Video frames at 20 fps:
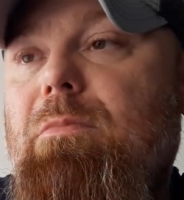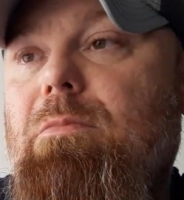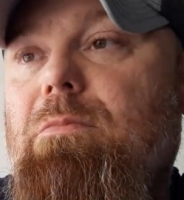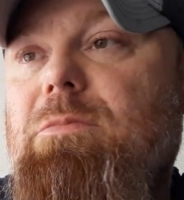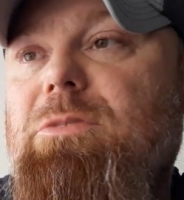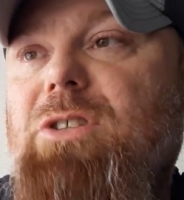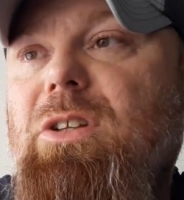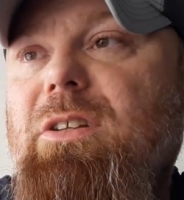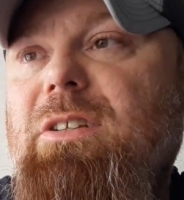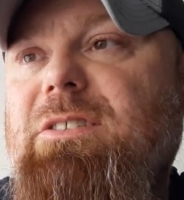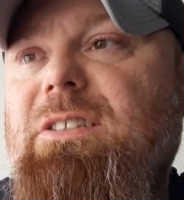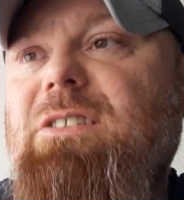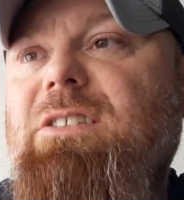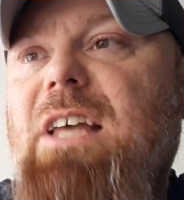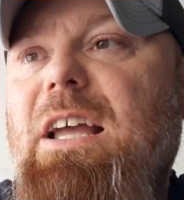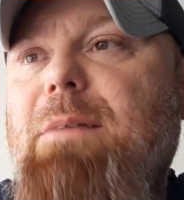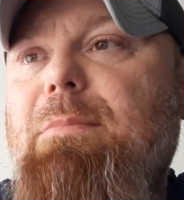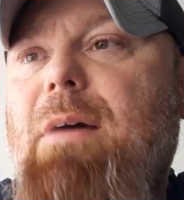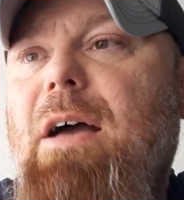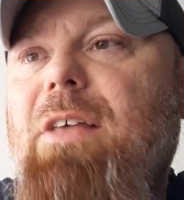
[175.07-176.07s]
So this is
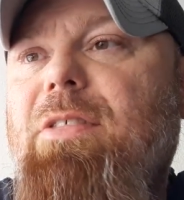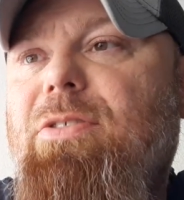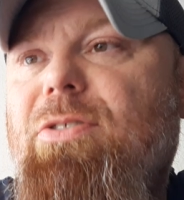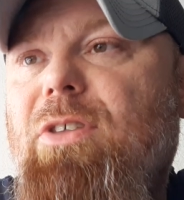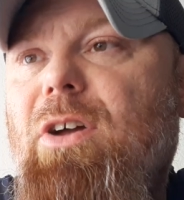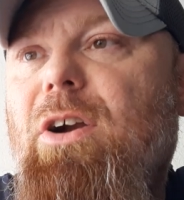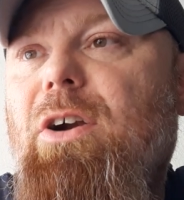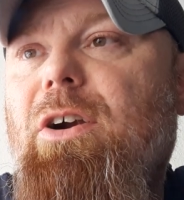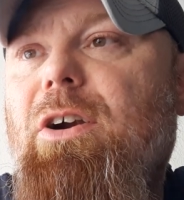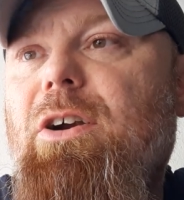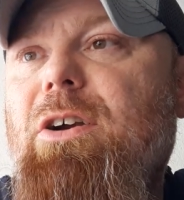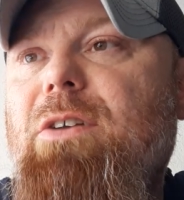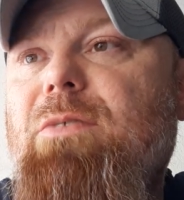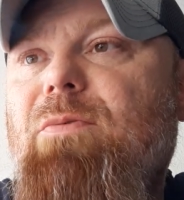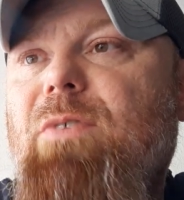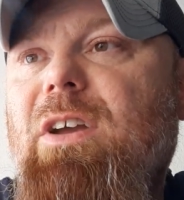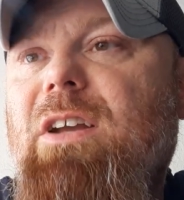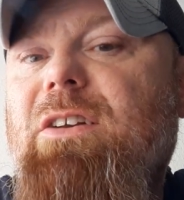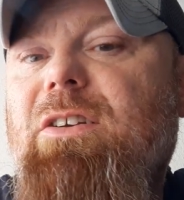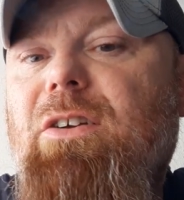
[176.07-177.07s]
like my third
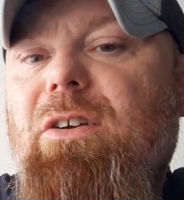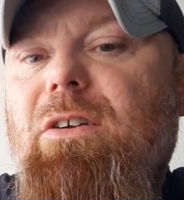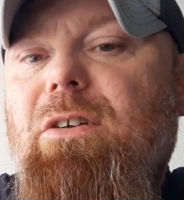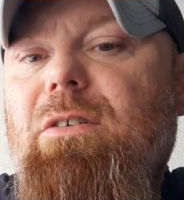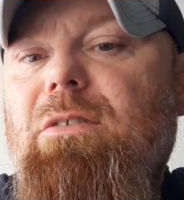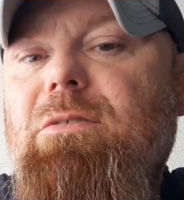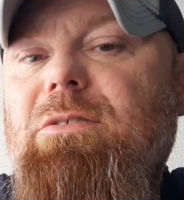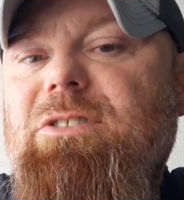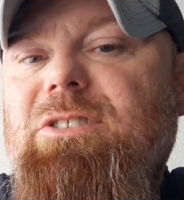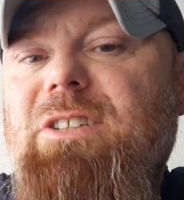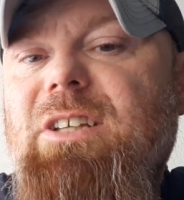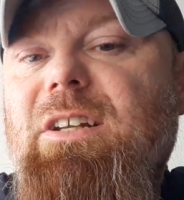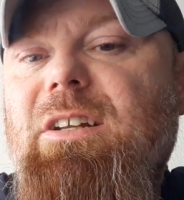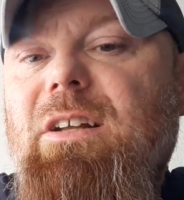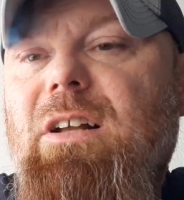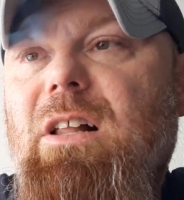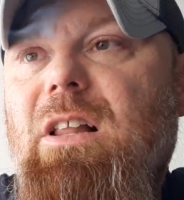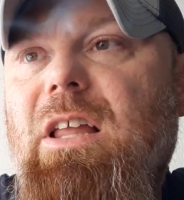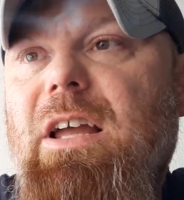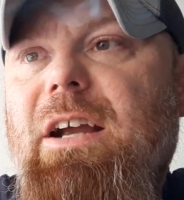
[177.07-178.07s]
Victor
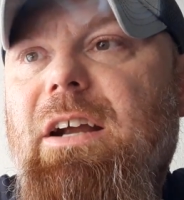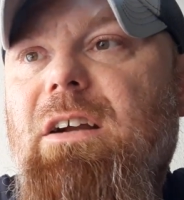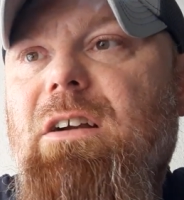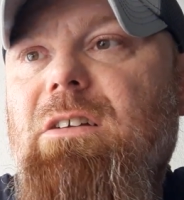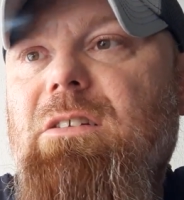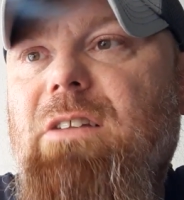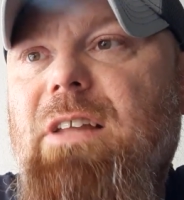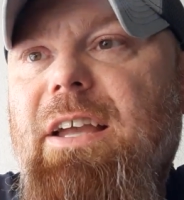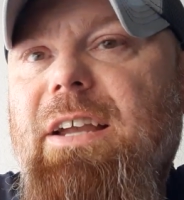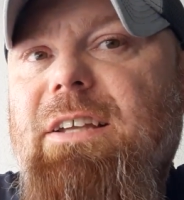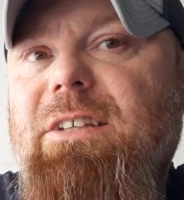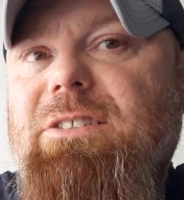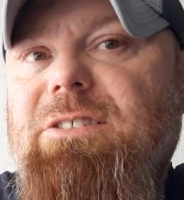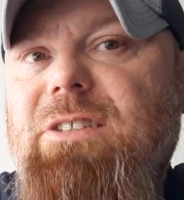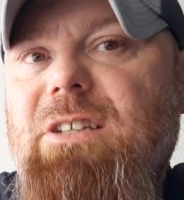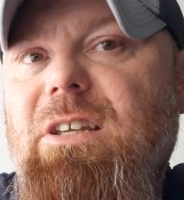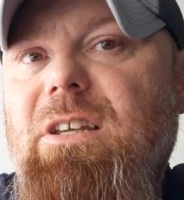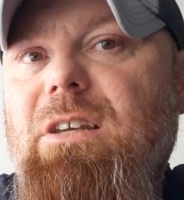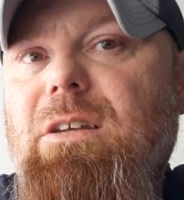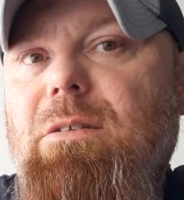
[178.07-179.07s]
Sinclair
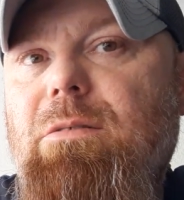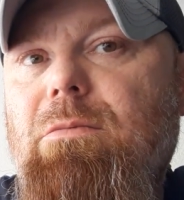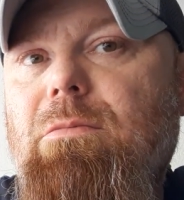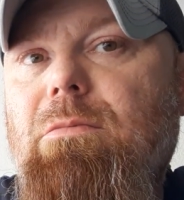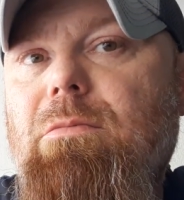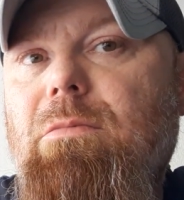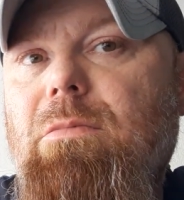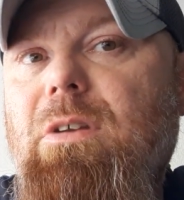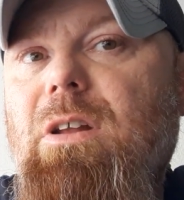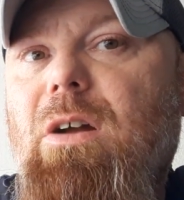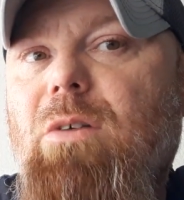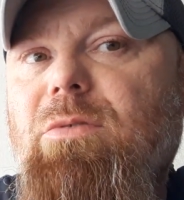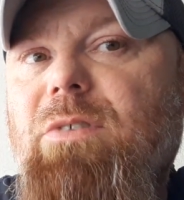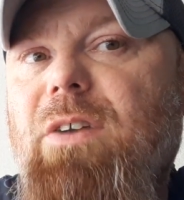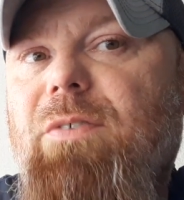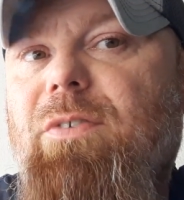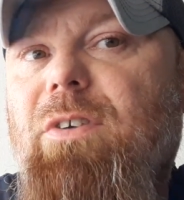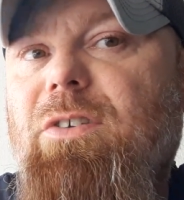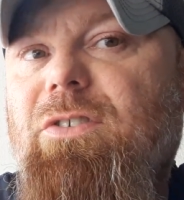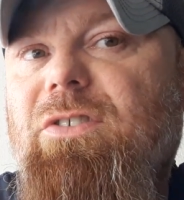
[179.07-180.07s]
Legacy, you know,
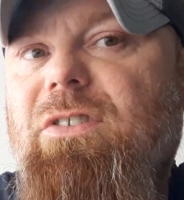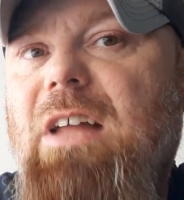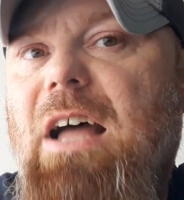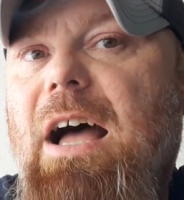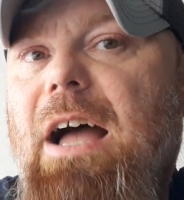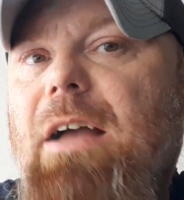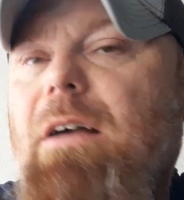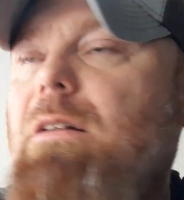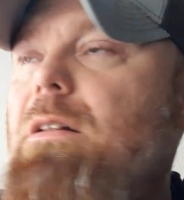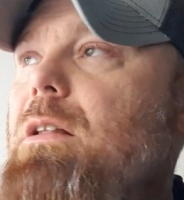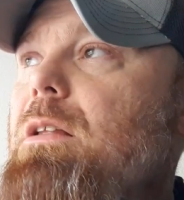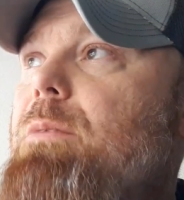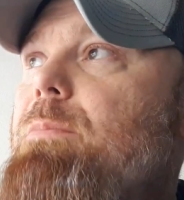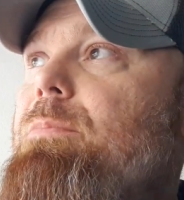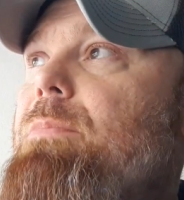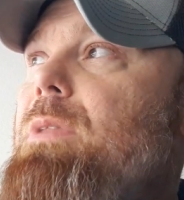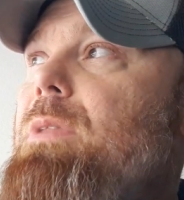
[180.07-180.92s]
different style.